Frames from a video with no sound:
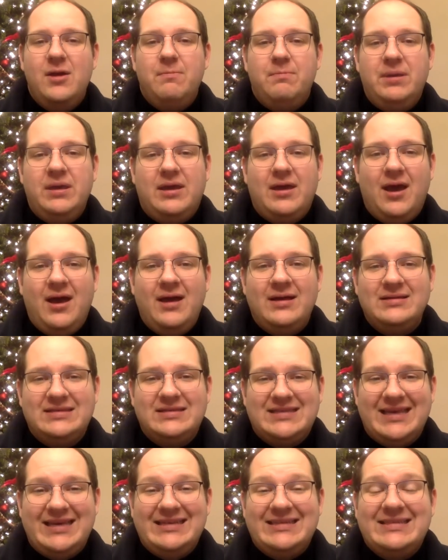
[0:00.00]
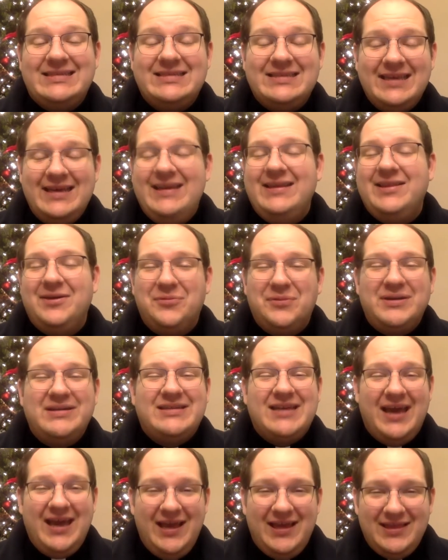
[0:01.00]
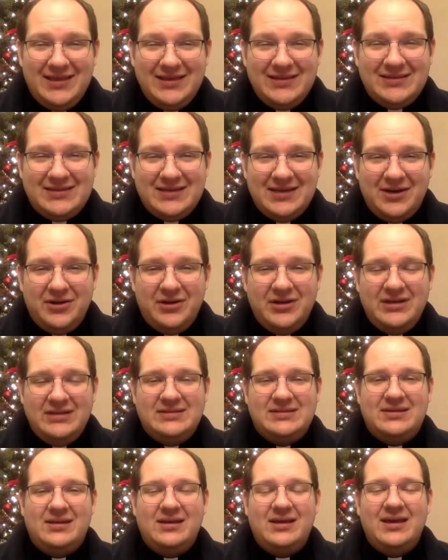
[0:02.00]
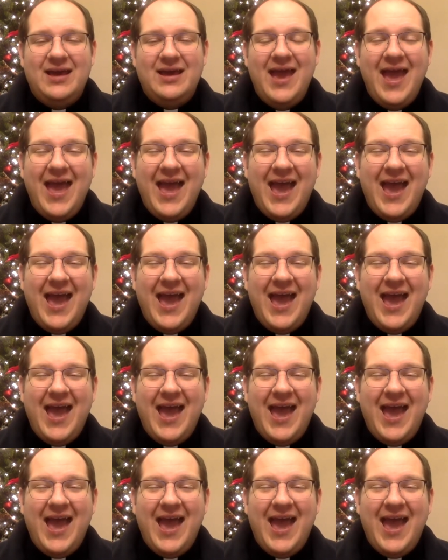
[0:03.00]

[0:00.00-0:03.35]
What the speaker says: because they see that we take this seriously